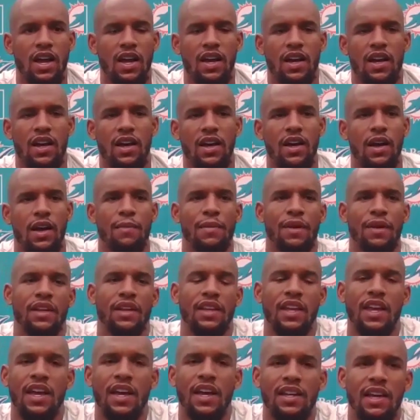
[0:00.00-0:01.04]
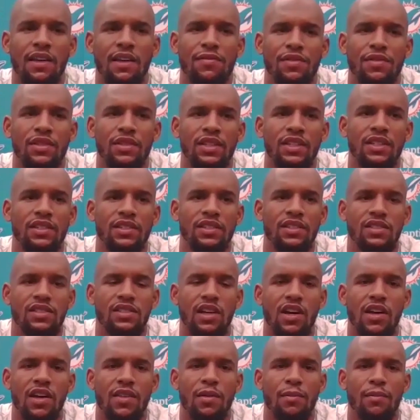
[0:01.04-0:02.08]
I definitely
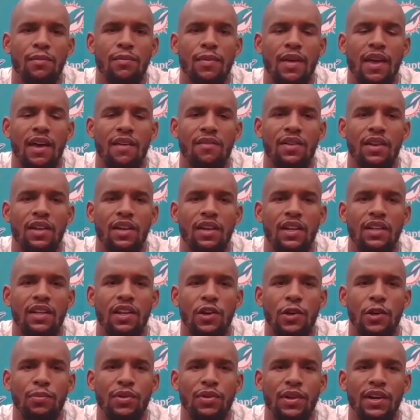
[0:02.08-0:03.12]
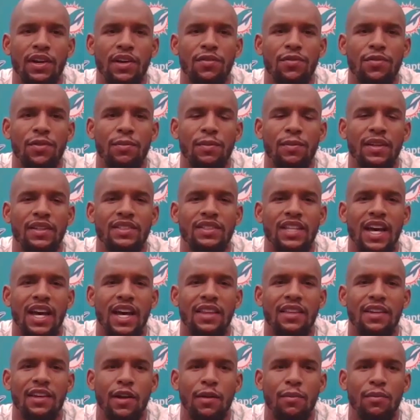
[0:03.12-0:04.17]
saw them having an alert player from
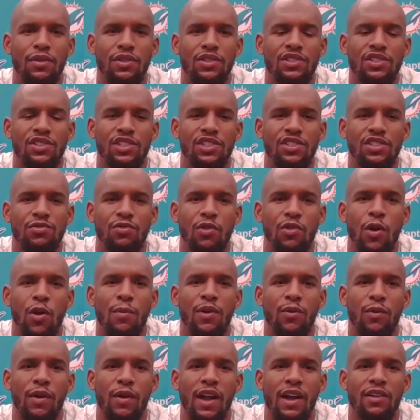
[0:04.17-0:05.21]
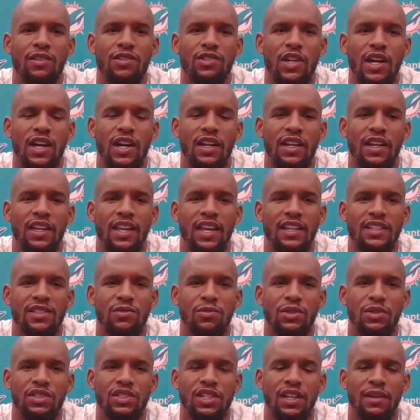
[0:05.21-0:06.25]
inside the numbers just roaming around trying to
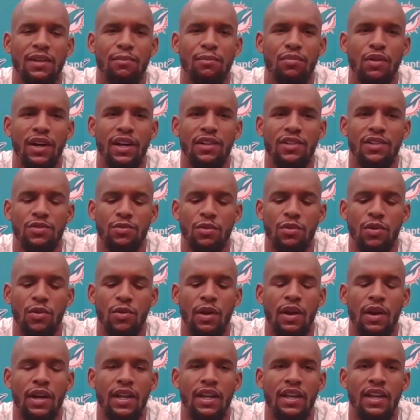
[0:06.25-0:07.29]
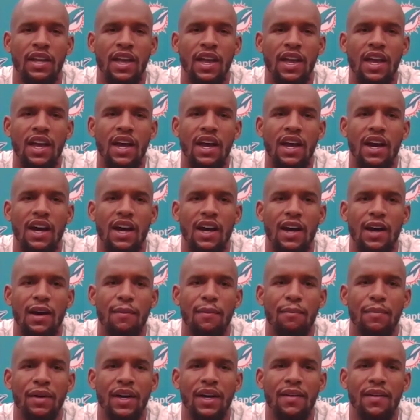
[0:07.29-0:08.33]
guess which end breakers we were running.
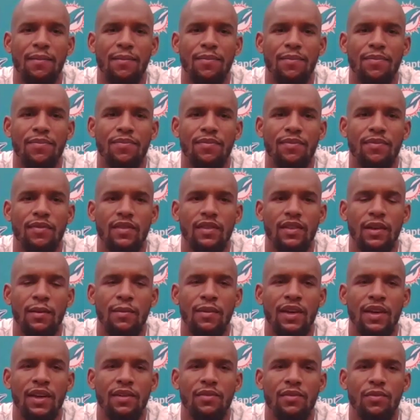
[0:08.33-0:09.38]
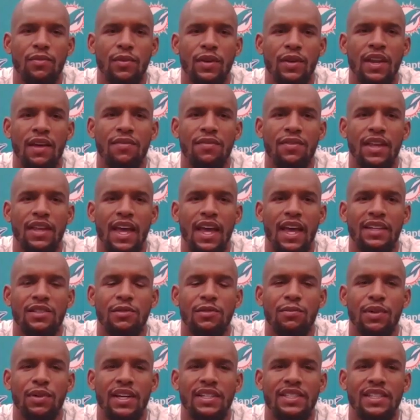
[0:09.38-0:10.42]
We definitely had
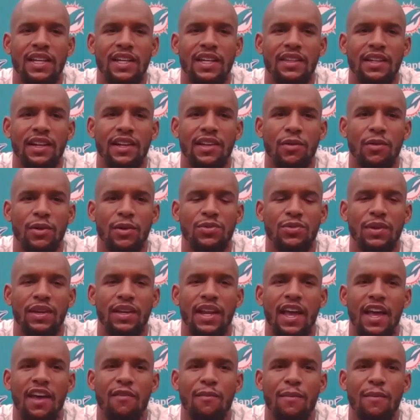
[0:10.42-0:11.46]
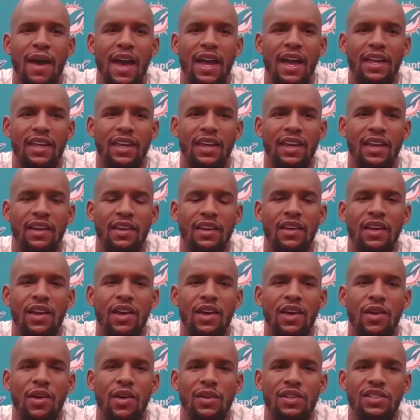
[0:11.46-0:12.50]
some plays out there that wish we can have back, and
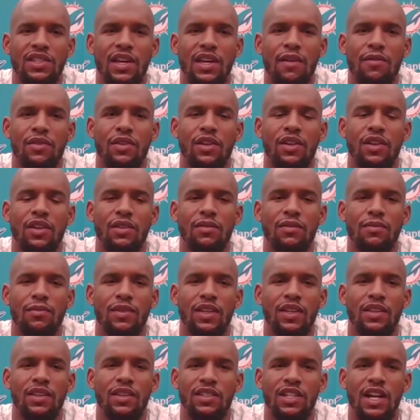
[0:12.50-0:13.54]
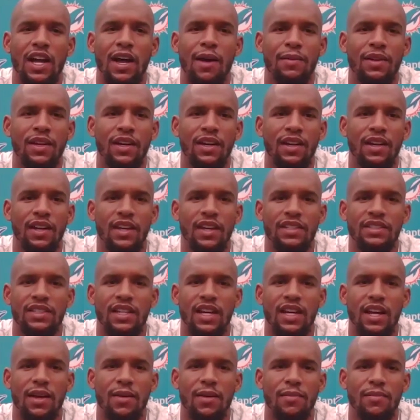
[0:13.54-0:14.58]
we just have to get the job done next
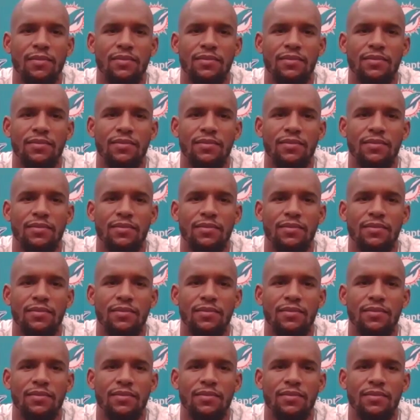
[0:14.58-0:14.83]
time.